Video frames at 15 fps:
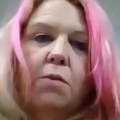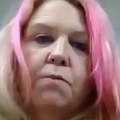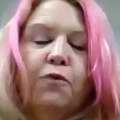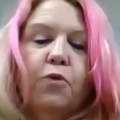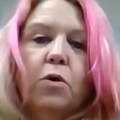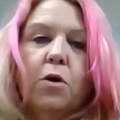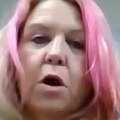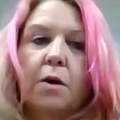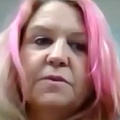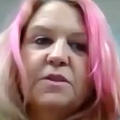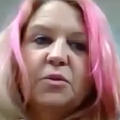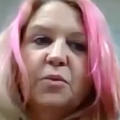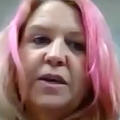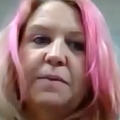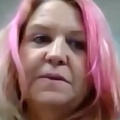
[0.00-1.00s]
forearm
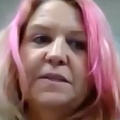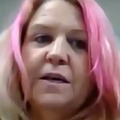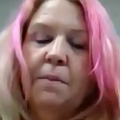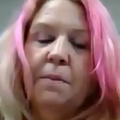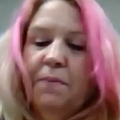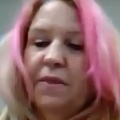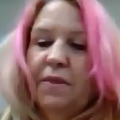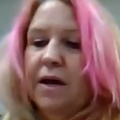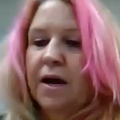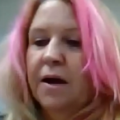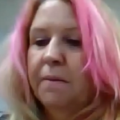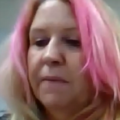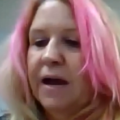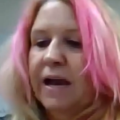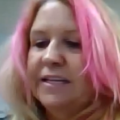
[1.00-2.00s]
sweeps up the
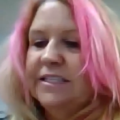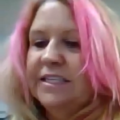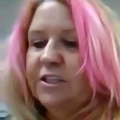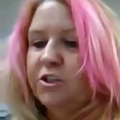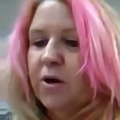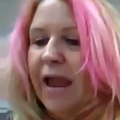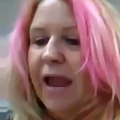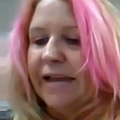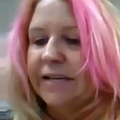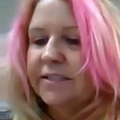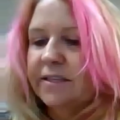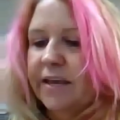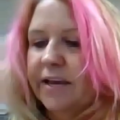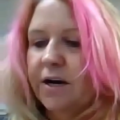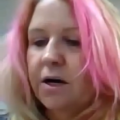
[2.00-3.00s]
IT tract
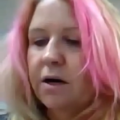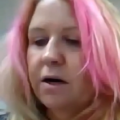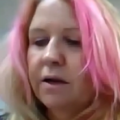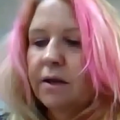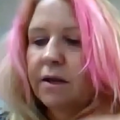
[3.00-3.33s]
there.